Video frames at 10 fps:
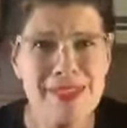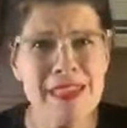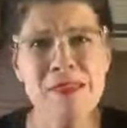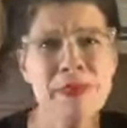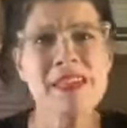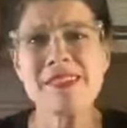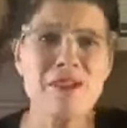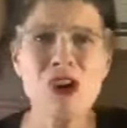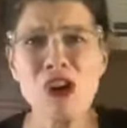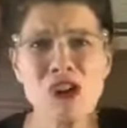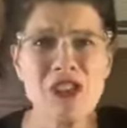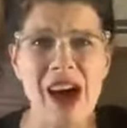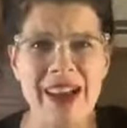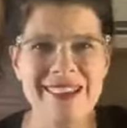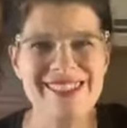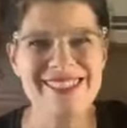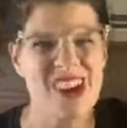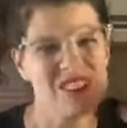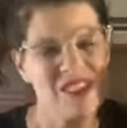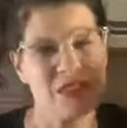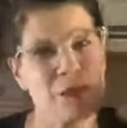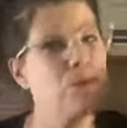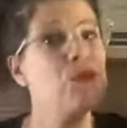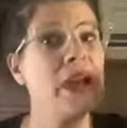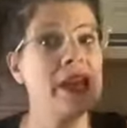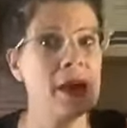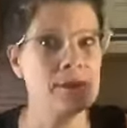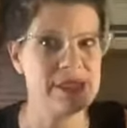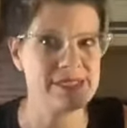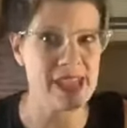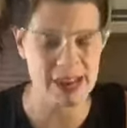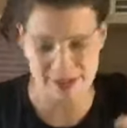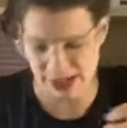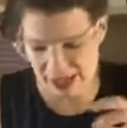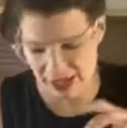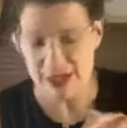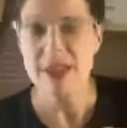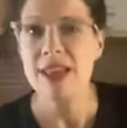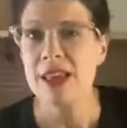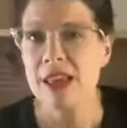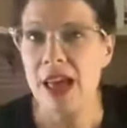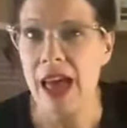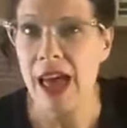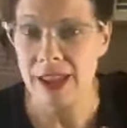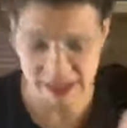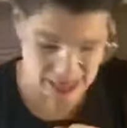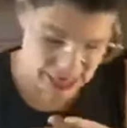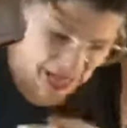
is because I've heard the ice start to break up inside of it, and the